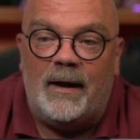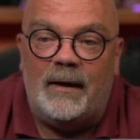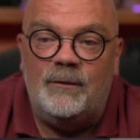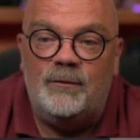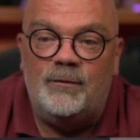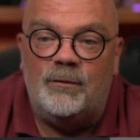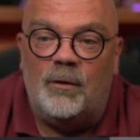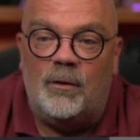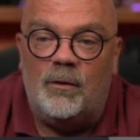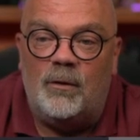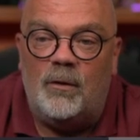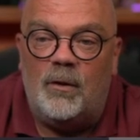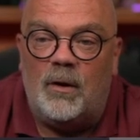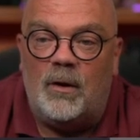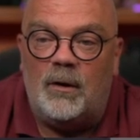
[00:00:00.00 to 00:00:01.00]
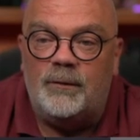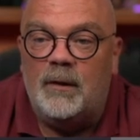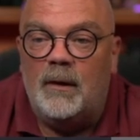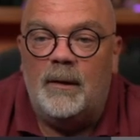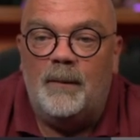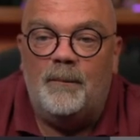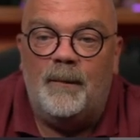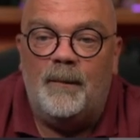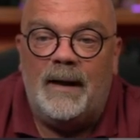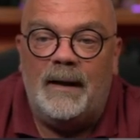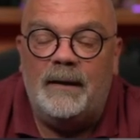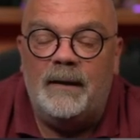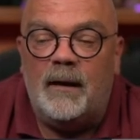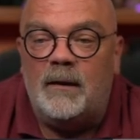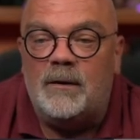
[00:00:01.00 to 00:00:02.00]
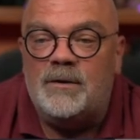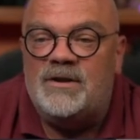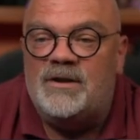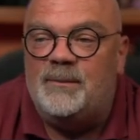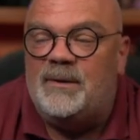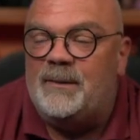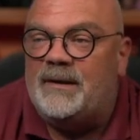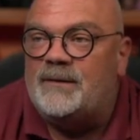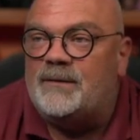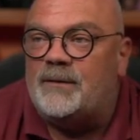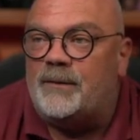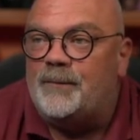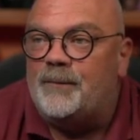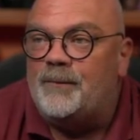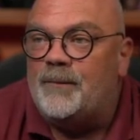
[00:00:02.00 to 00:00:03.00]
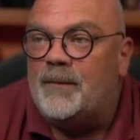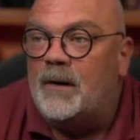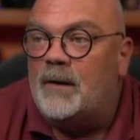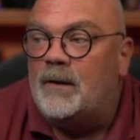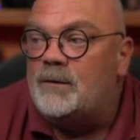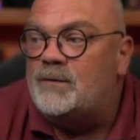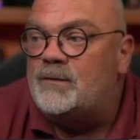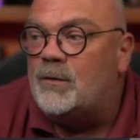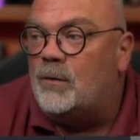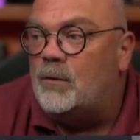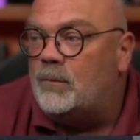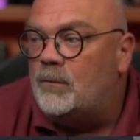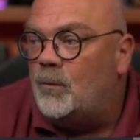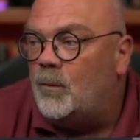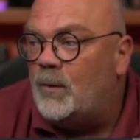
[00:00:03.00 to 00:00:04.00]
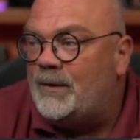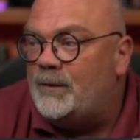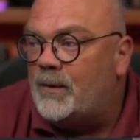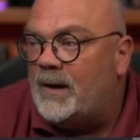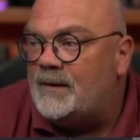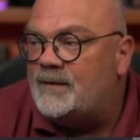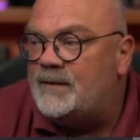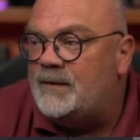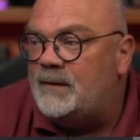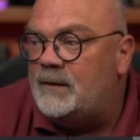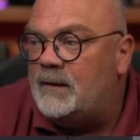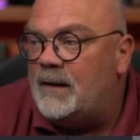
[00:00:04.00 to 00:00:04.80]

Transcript: to go on my RGB mixer. So what do I see? I